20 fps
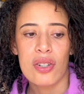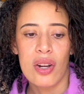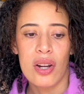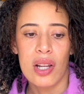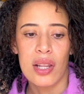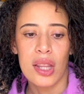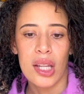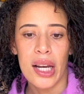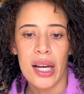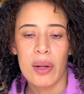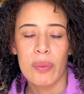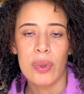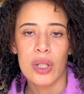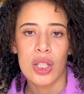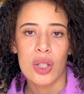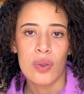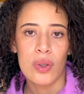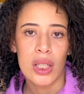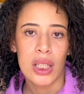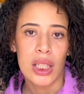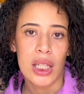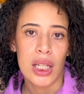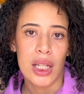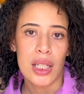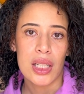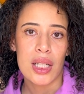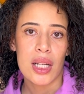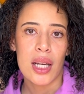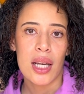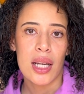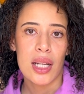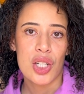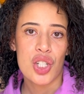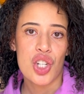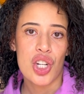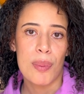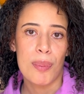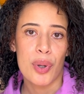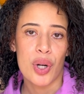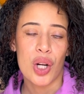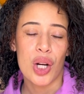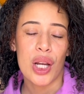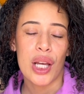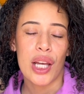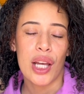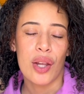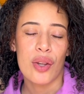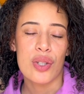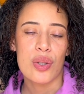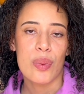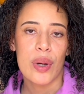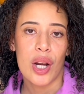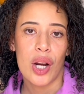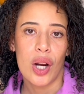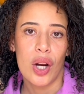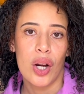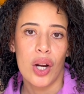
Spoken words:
on that when you can get it cheaper elsewhere.